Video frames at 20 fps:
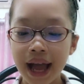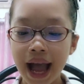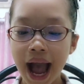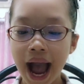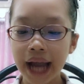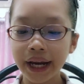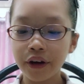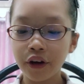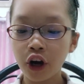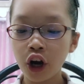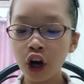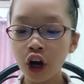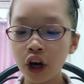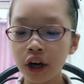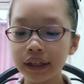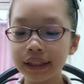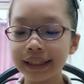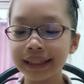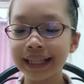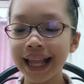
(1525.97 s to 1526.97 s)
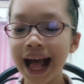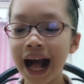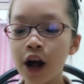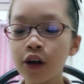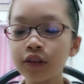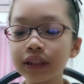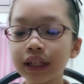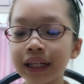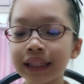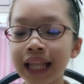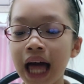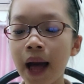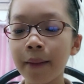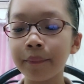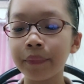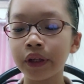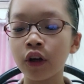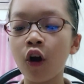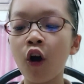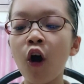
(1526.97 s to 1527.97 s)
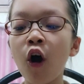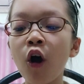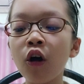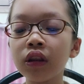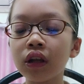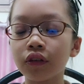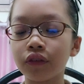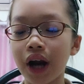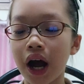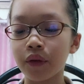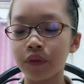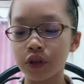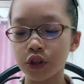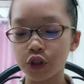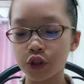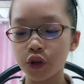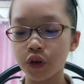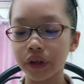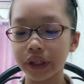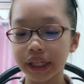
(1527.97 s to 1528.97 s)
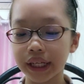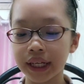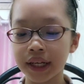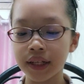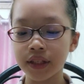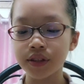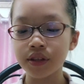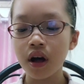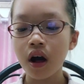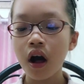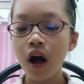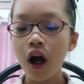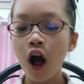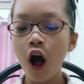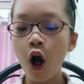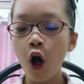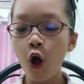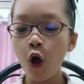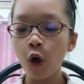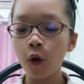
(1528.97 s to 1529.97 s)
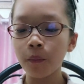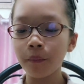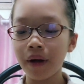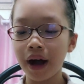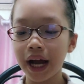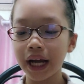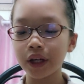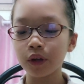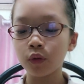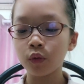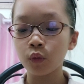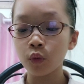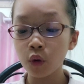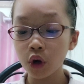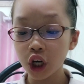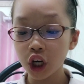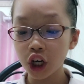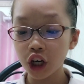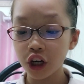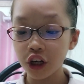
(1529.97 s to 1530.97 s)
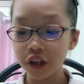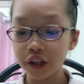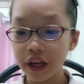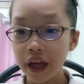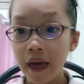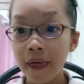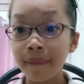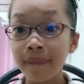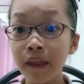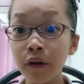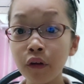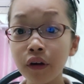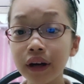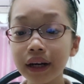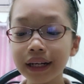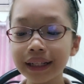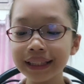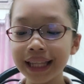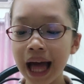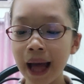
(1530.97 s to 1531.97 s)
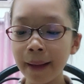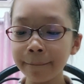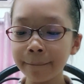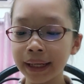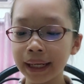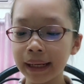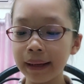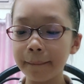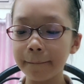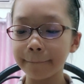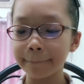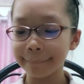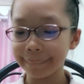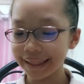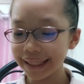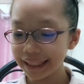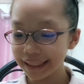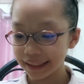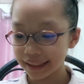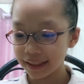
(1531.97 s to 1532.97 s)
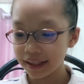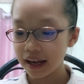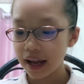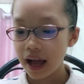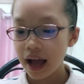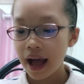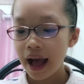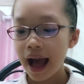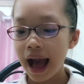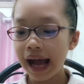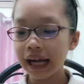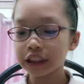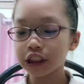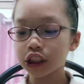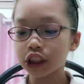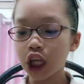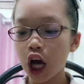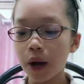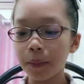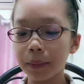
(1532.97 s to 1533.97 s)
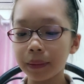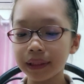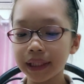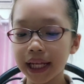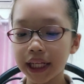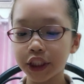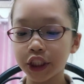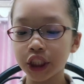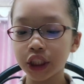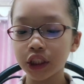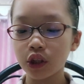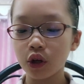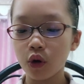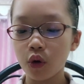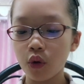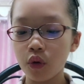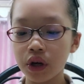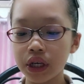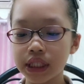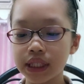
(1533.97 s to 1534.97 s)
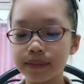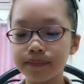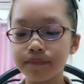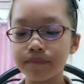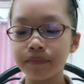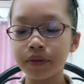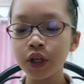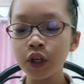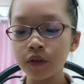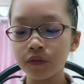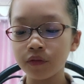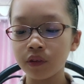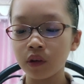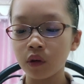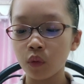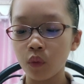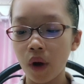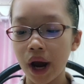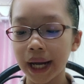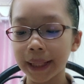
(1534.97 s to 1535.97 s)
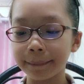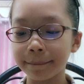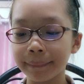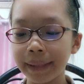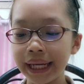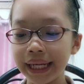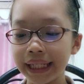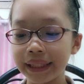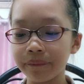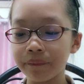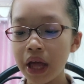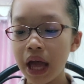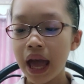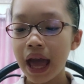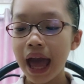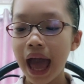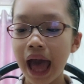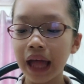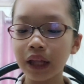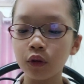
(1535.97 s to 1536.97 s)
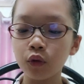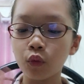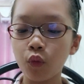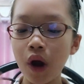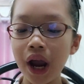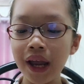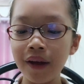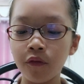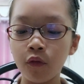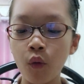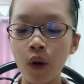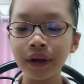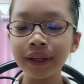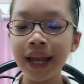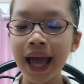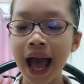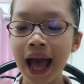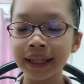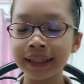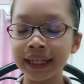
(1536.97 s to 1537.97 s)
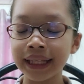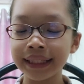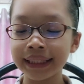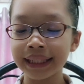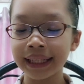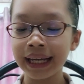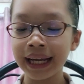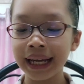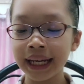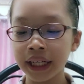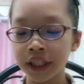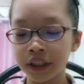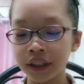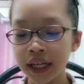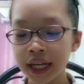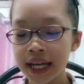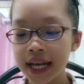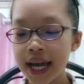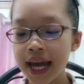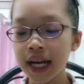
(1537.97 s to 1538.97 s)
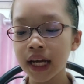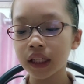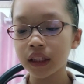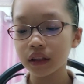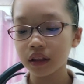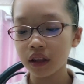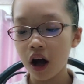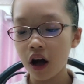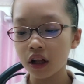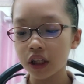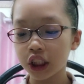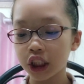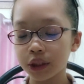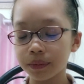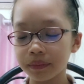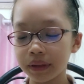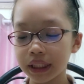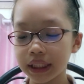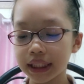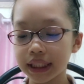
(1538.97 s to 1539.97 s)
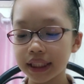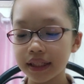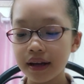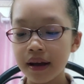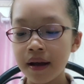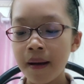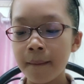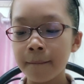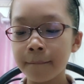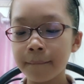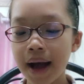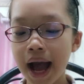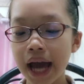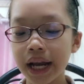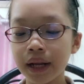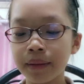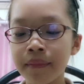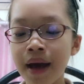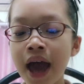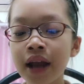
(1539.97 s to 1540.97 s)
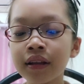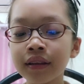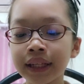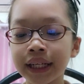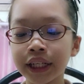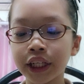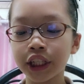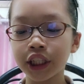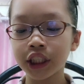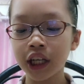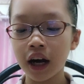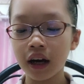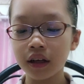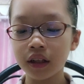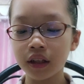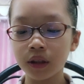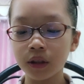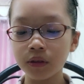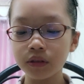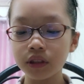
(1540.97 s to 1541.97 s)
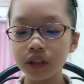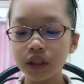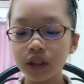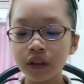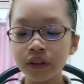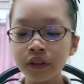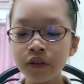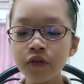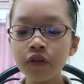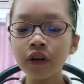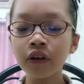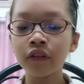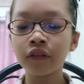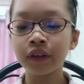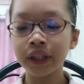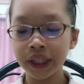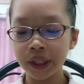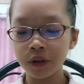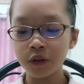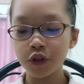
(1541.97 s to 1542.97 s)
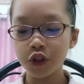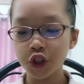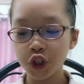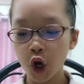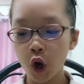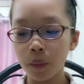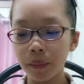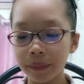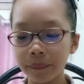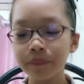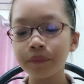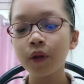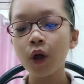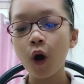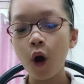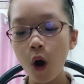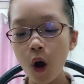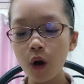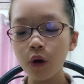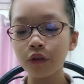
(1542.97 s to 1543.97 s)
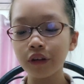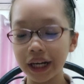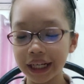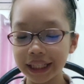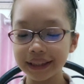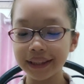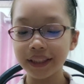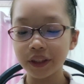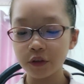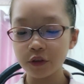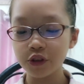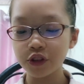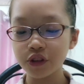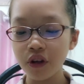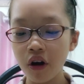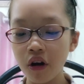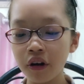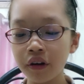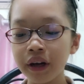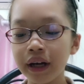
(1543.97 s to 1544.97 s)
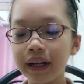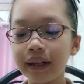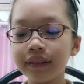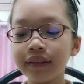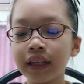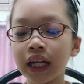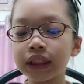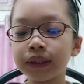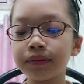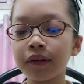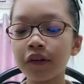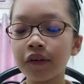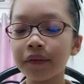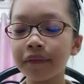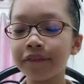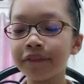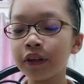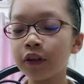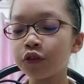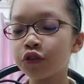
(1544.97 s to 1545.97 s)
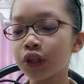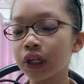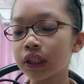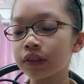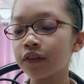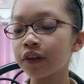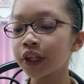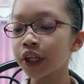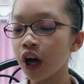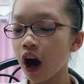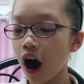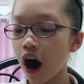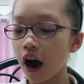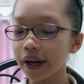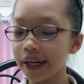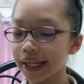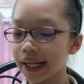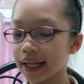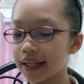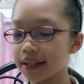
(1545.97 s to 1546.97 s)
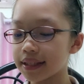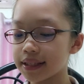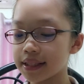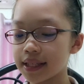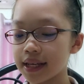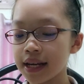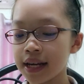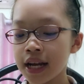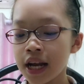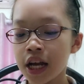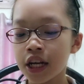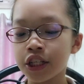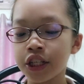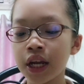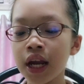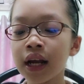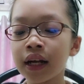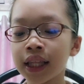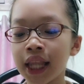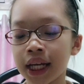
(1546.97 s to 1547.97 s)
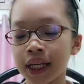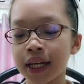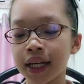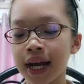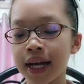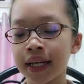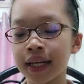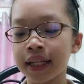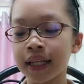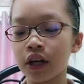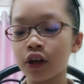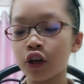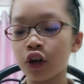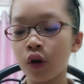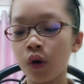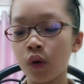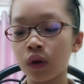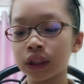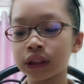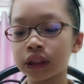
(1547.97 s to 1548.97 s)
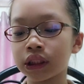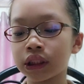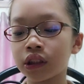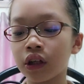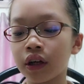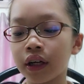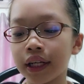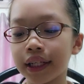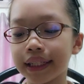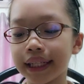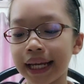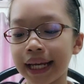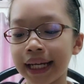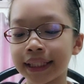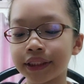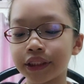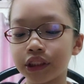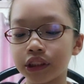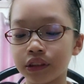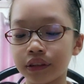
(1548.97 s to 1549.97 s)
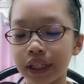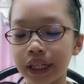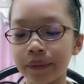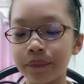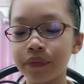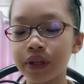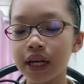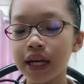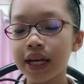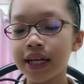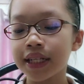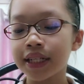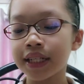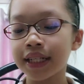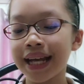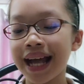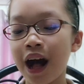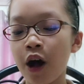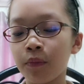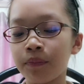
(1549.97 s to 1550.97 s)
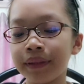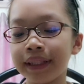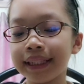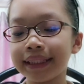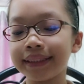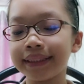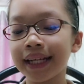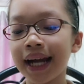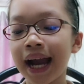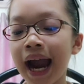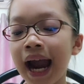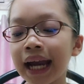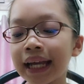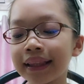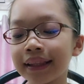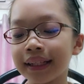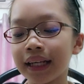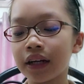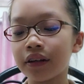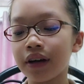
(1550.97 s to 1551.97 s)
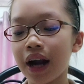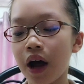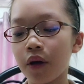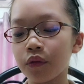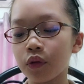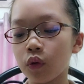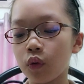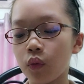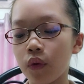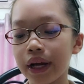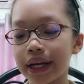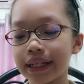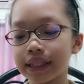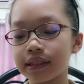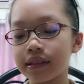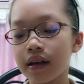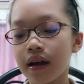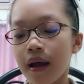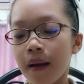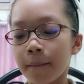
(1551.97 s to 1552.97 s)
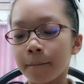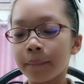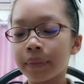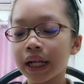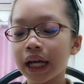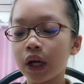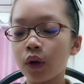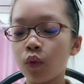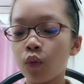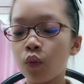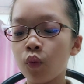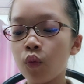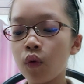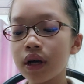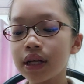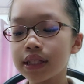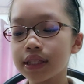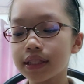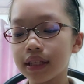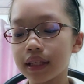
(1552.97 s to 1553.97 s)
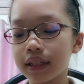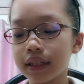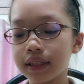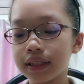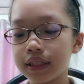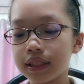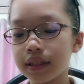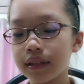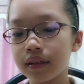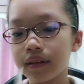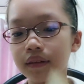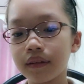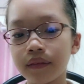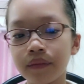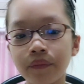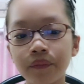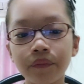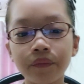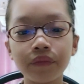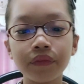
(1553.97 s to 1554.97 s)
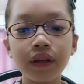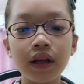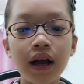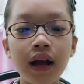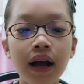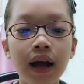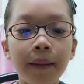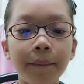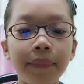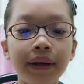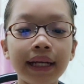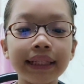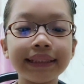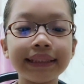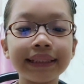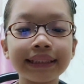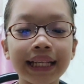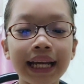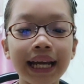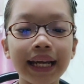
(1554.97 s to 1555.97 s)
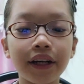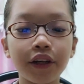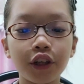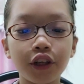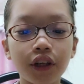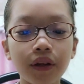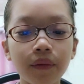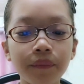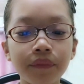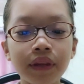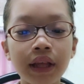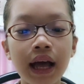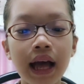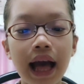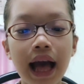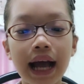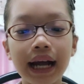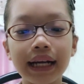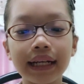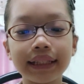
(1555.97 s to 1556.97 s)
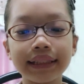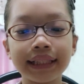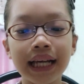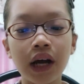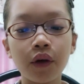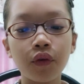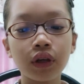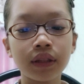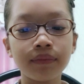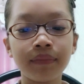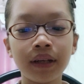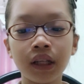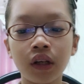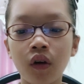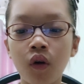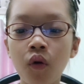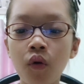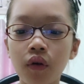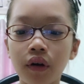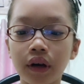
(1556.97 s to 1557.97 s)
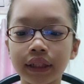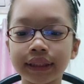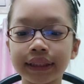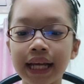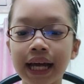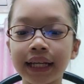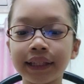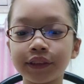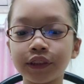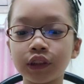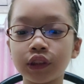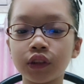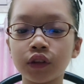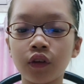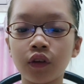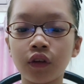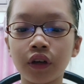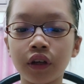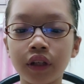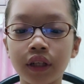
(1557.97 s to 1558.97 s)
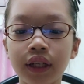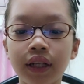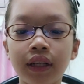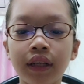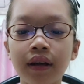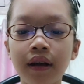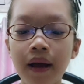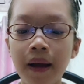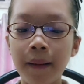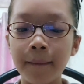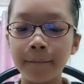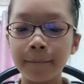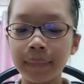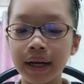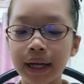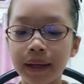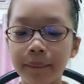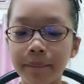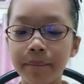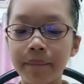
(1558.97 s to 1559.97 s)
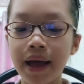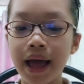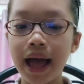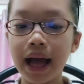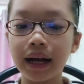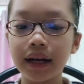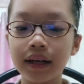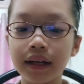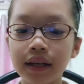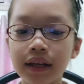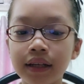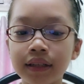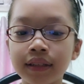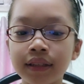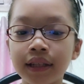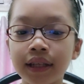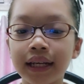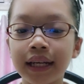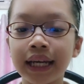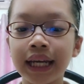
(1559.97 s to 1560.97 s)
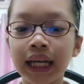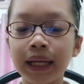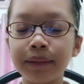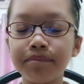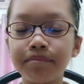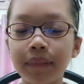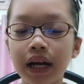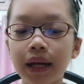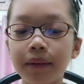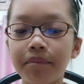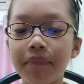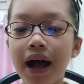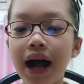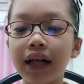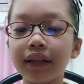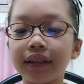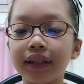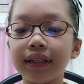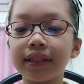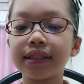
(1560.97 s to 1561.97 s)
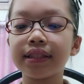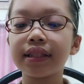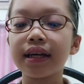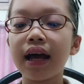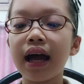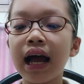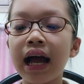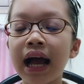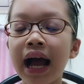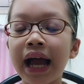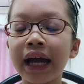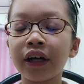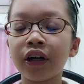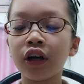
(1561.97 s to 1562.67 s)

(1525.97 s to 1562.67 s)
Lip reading: I heard loud clapping all around the circus. Oh, my word, they were clapping me. I stopped clutching the horse's beautiful white mane and waved one hand in the air in acknowledgement. Madame Adeline chuckled. You're a real showman. All right, little star, let's pull a few tricks for the audience. She clucked again and our horse started cantering. She held me tightly around the waist, but I wasn't a bit scared. I ducked with my horse and started my back to keep my balance. I